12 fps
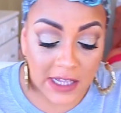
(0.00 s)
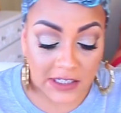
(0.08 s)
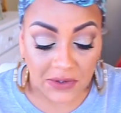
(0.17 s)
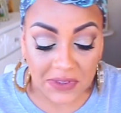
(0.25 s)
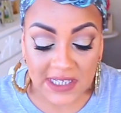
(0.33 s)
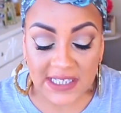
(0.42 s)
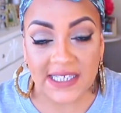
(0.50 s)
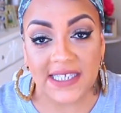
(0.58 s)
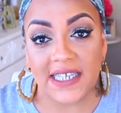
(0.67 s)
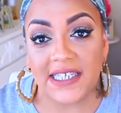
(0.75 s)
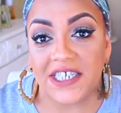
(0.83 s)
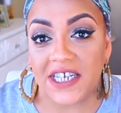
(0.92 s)
So this
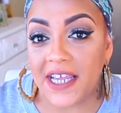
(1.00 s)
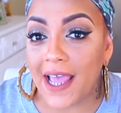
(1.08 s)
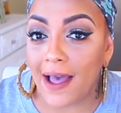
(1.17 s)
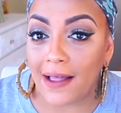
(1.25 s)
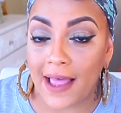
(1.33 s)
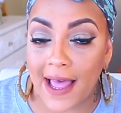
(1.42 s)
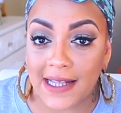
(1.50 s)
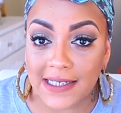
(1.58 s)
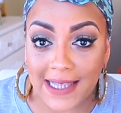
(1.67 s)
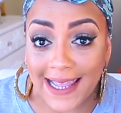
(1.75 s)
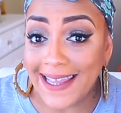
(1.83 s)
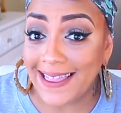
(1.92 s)
is the
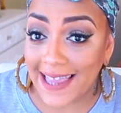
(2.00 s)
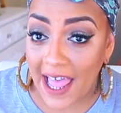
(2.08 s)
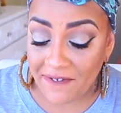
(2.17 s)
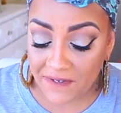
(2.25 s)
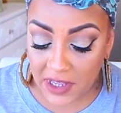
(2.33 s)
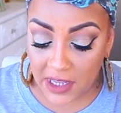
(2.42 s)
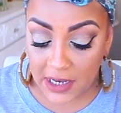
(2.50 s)
GLS 11